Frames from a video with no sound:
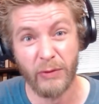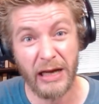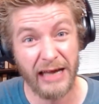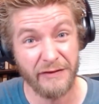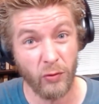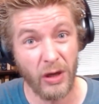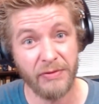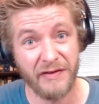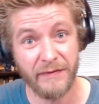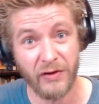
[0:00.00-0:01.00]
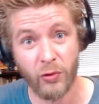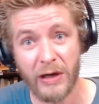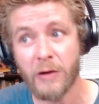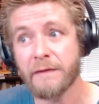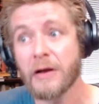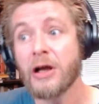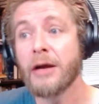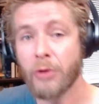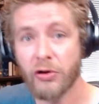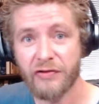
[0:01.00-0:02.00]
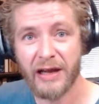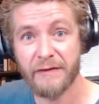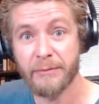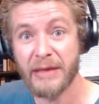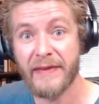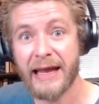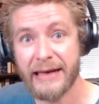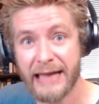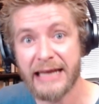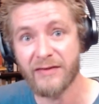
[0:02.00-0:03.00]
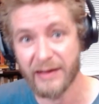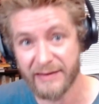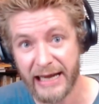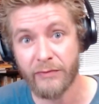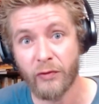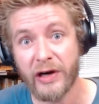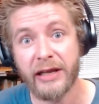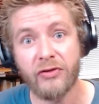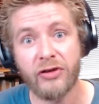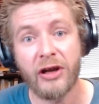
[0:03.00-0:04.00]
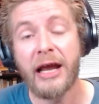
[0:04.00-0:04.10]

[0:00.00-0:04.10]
as a wide receiver 12. Most have him in that 8 to 10 range.